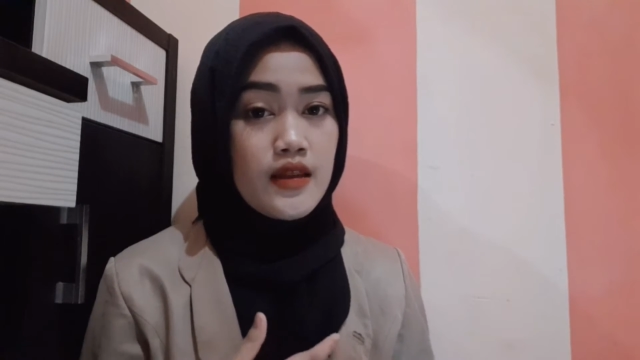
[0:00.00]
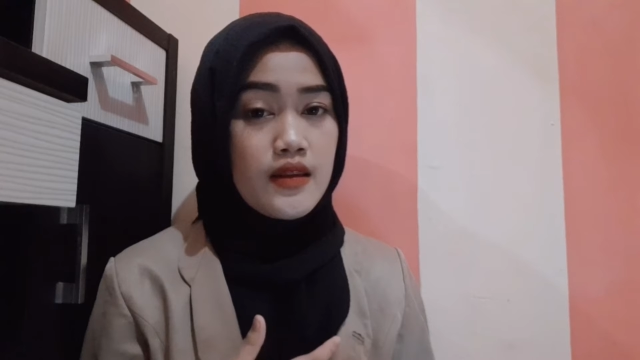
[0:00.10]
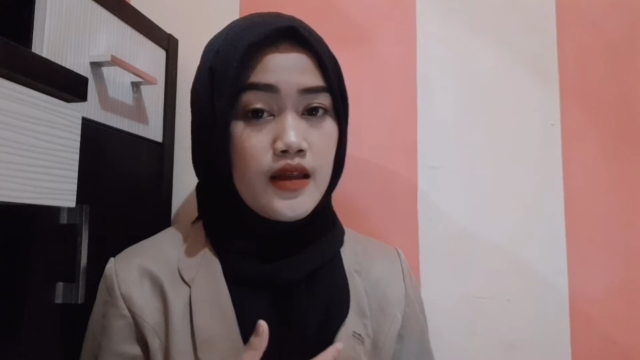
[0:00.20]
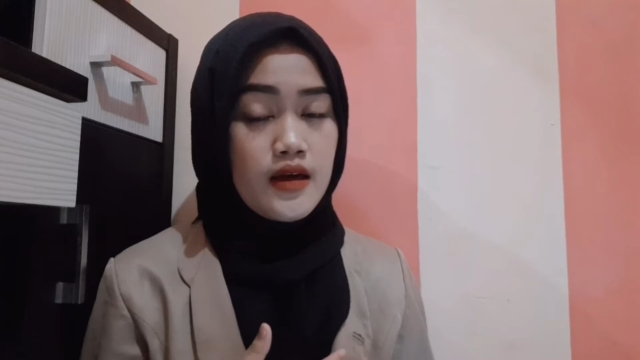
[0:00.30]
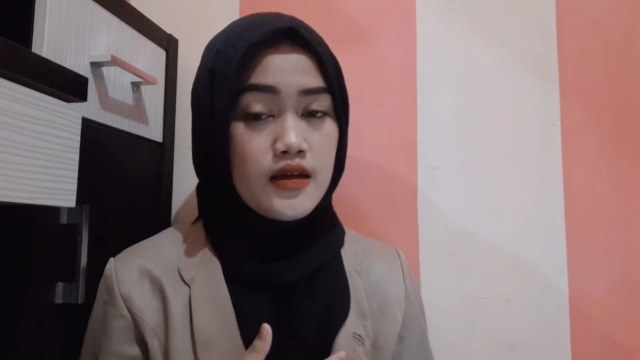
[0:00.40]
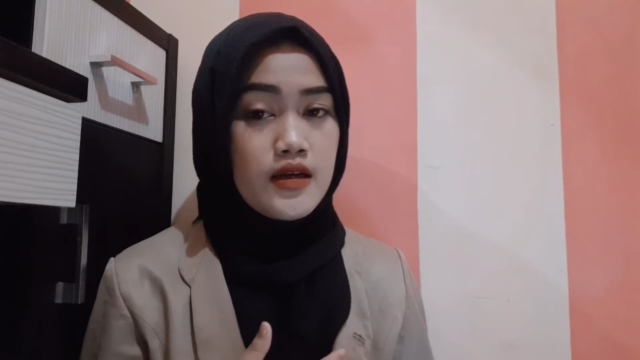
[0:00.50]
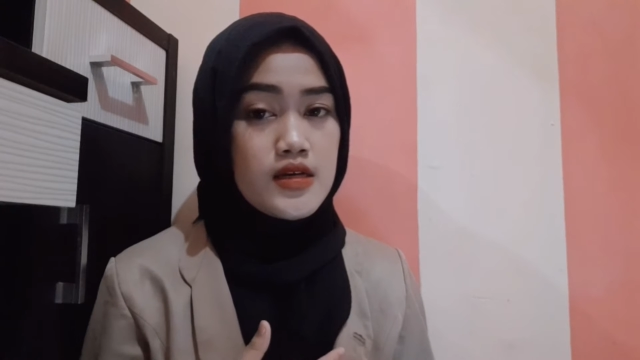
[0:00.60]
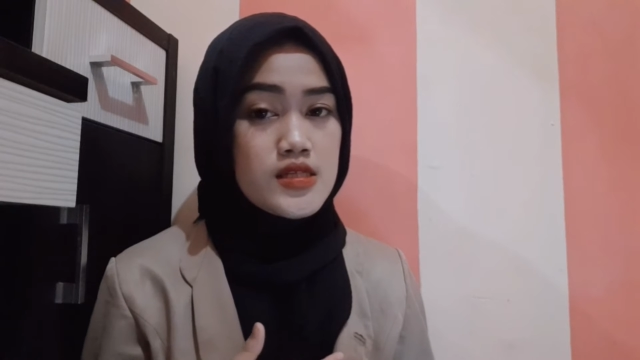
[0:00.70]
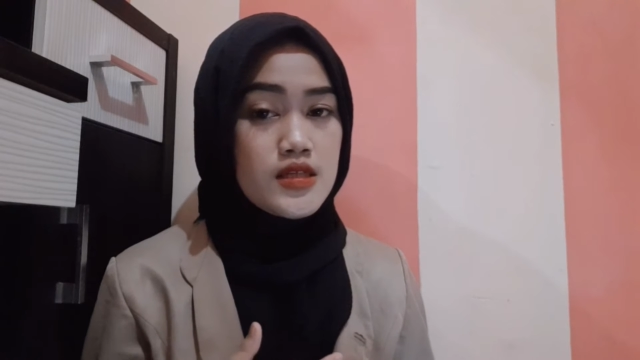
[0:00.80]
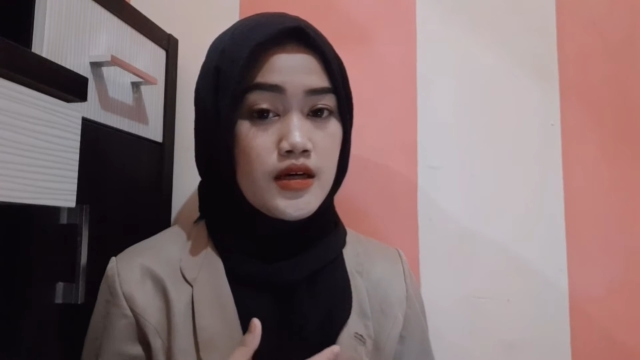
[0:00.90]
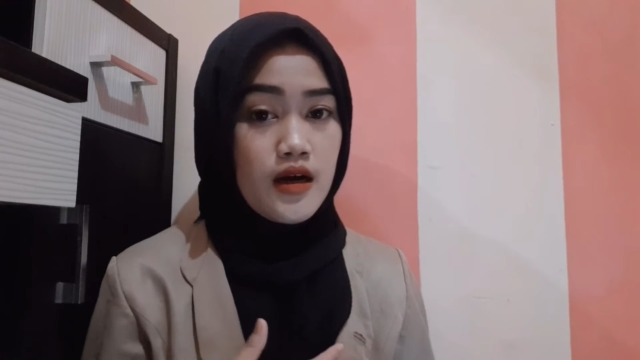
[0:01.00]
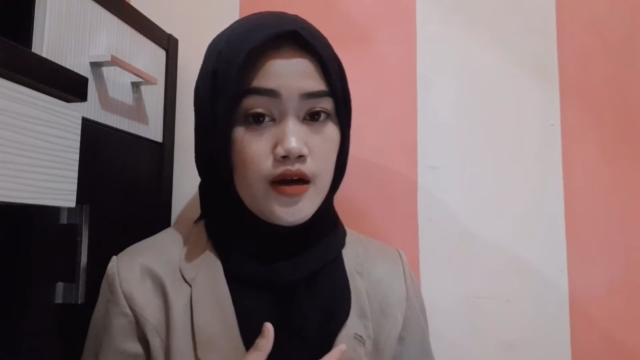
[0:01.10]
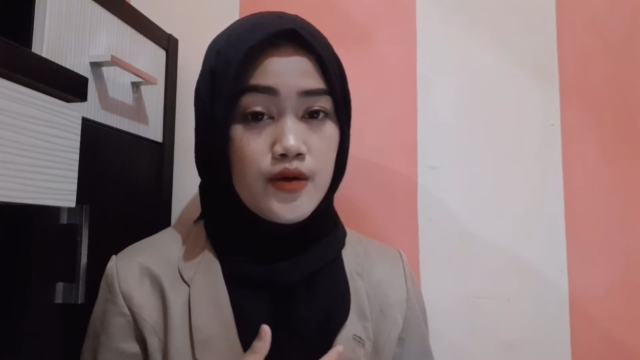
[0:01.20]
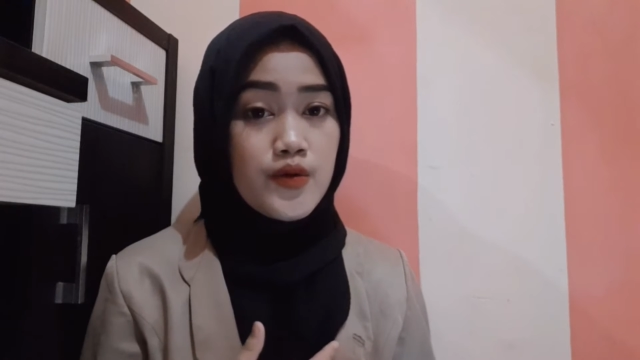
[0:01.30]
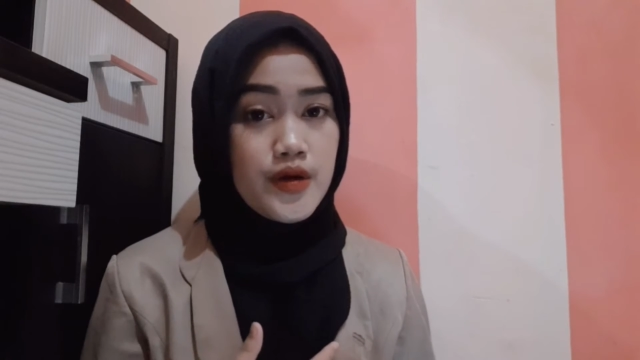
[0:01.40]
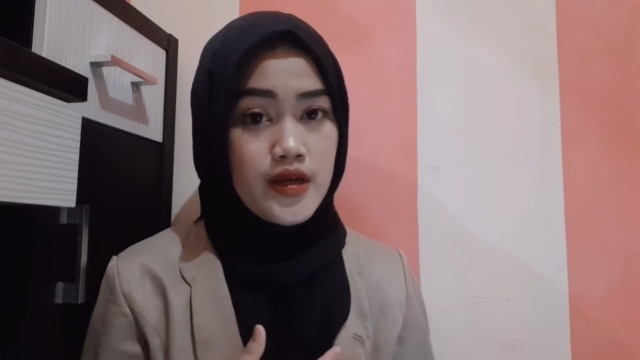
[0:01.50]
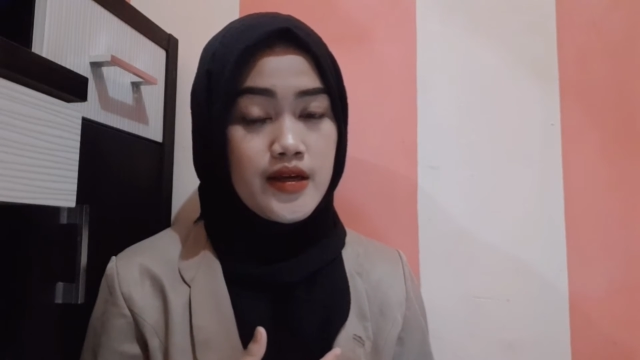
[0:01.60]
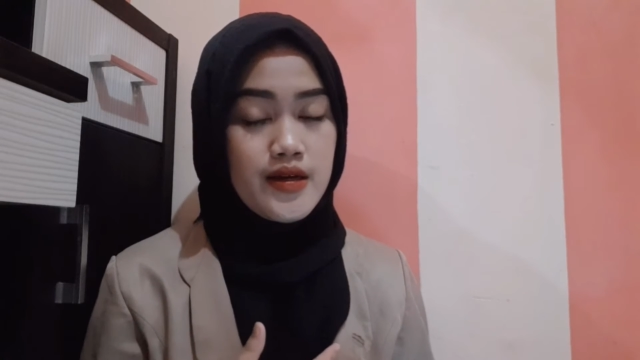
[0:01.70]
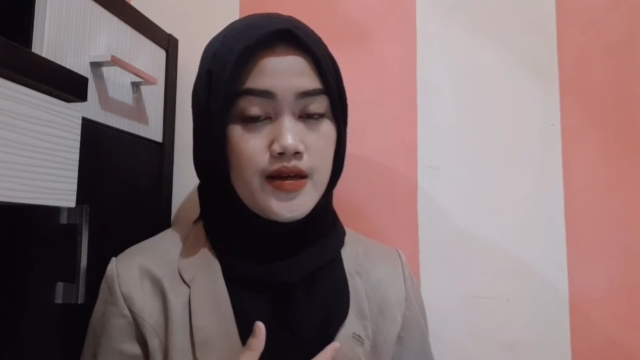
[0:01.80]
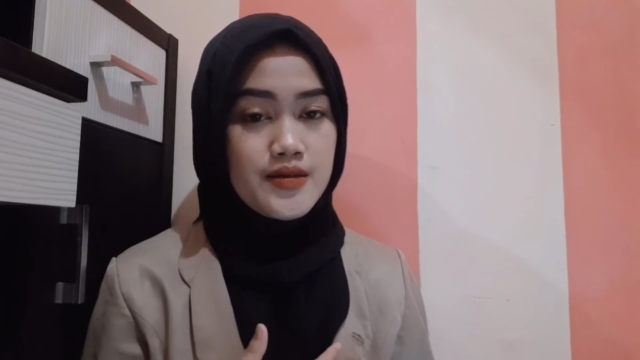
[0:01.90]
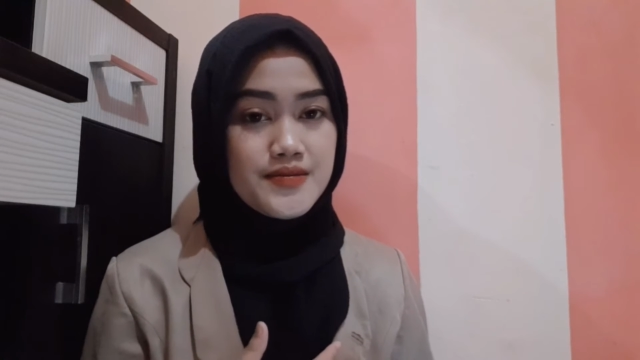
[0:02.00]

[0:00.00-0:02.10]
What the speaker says: that is a hard worker.